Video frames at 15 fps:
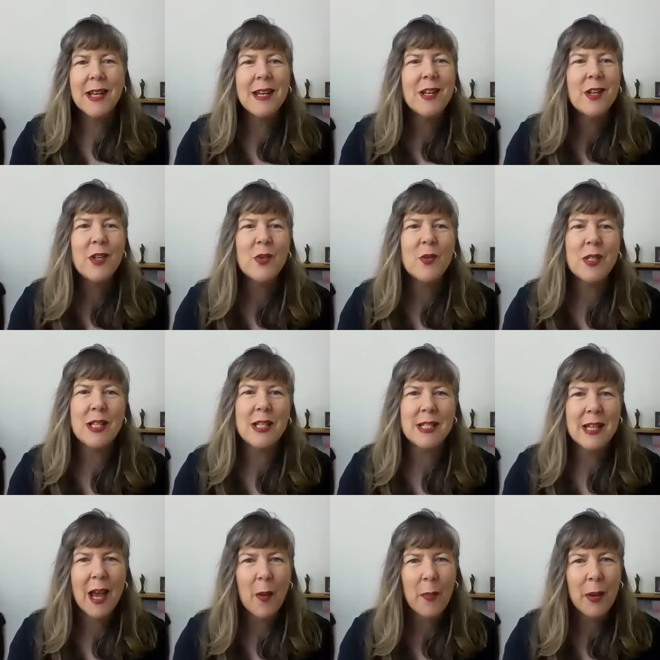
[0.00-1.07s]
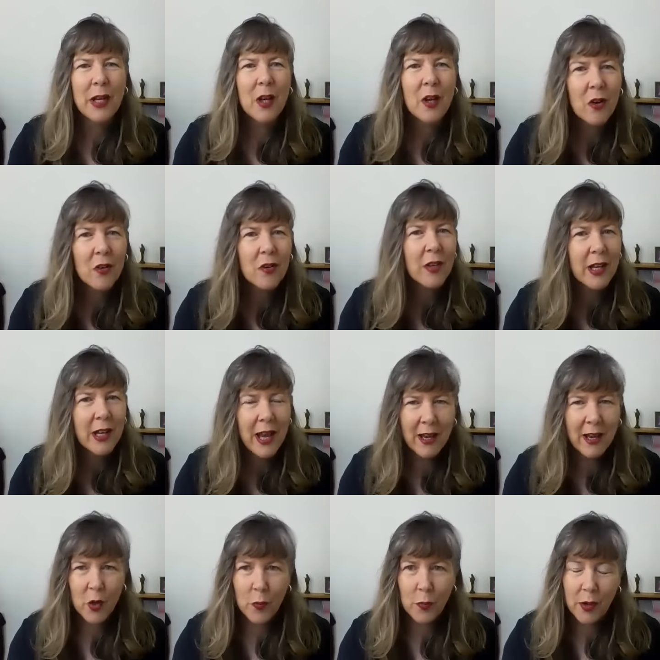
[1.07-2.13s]
uses tapping along the
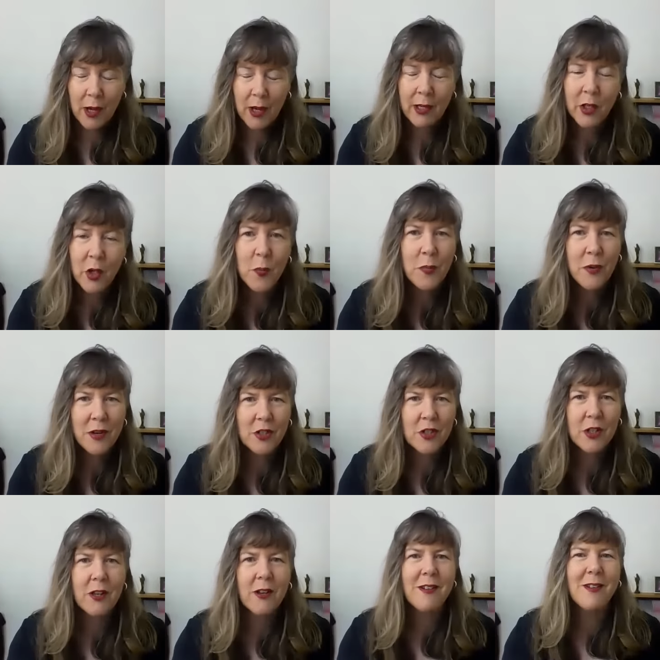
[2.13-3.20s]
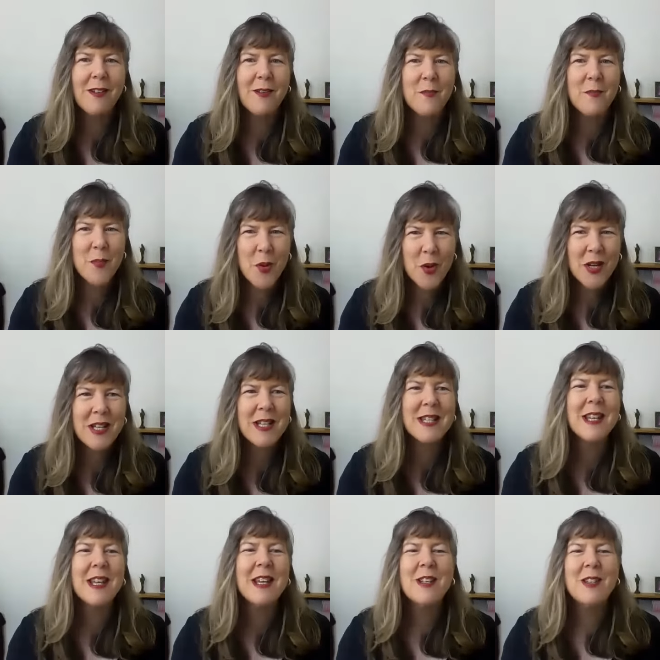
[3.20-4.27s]
acupressure
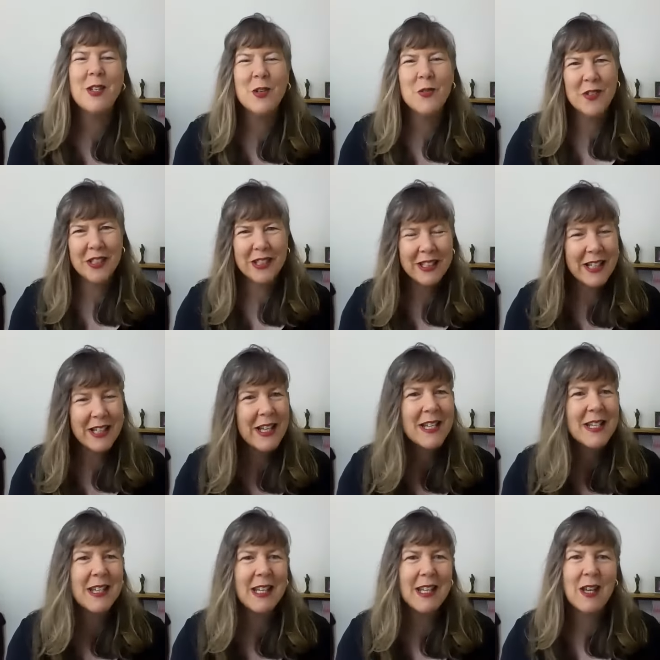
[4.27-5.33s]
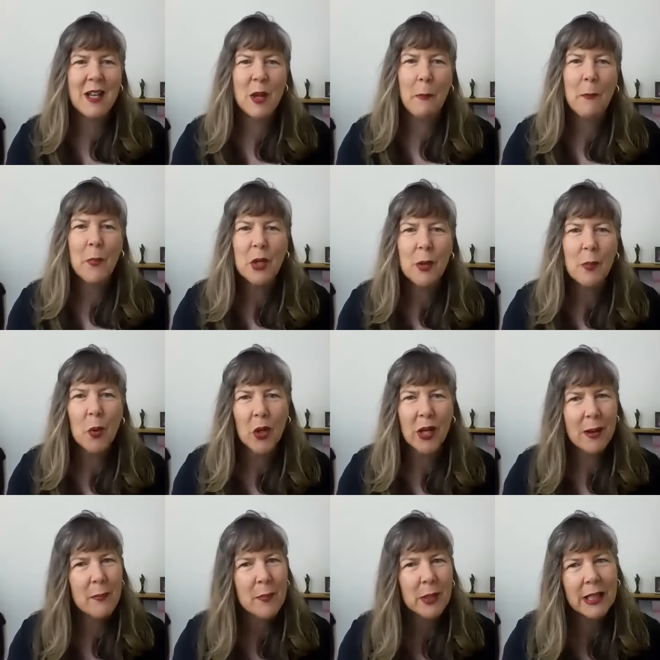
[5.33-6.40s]
points to release the money
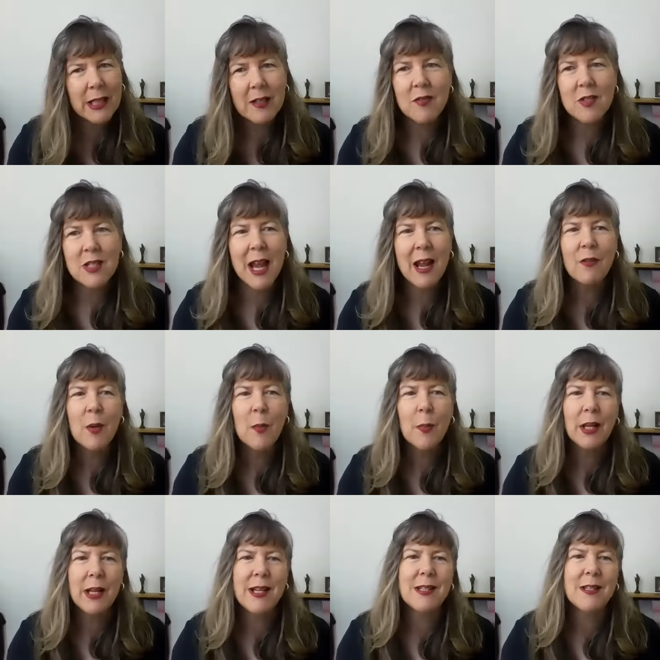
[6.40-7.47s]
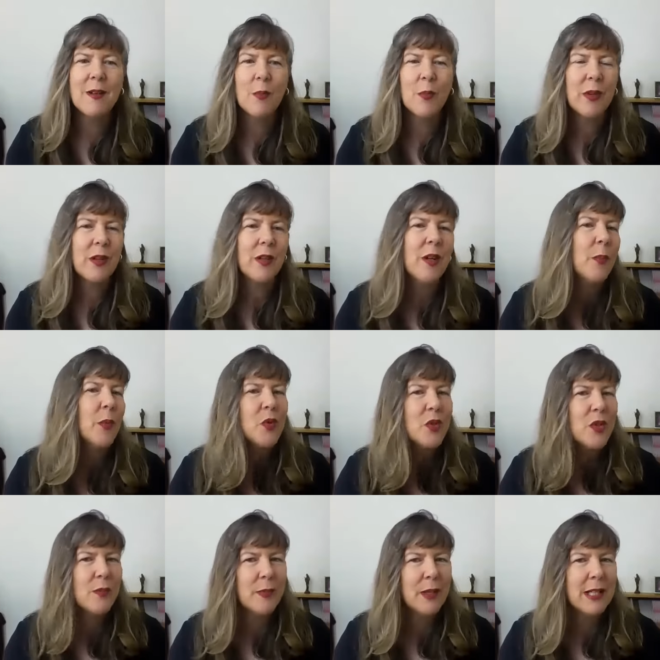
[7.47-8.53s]
blocking beliefs and replace them with an
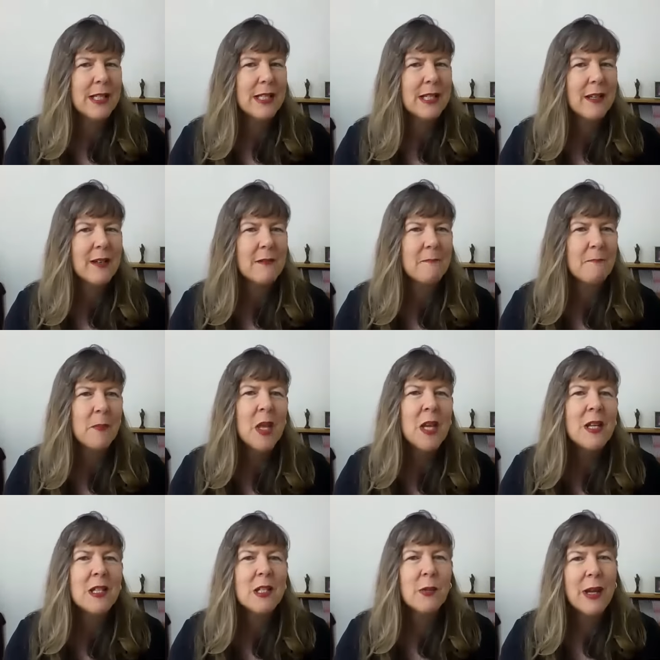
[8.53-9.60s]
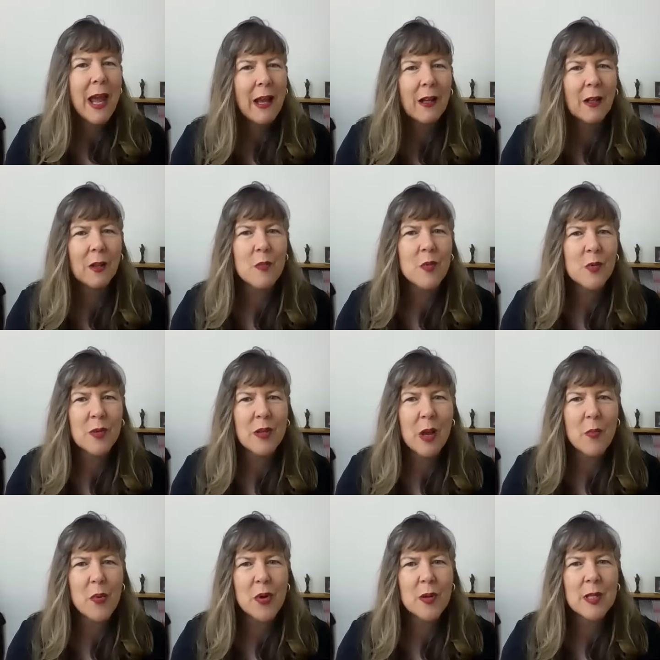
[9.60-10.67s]
abundant mindset. So it helps with
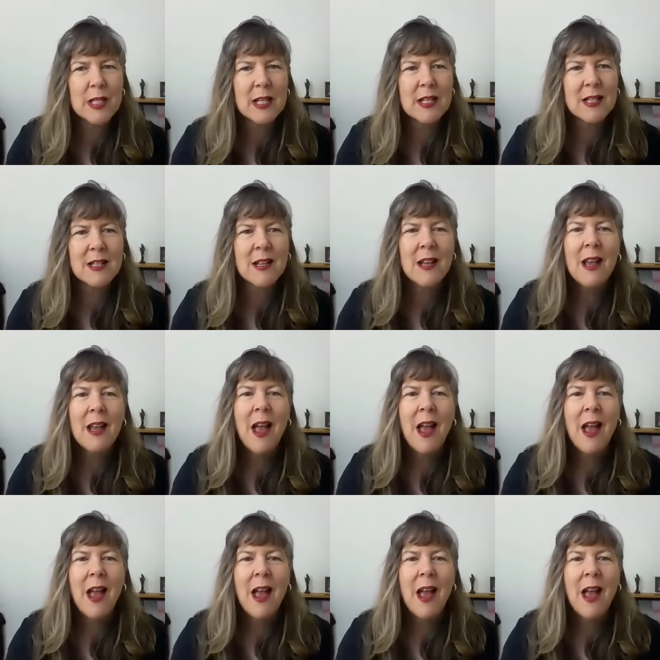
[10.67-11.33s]
that process.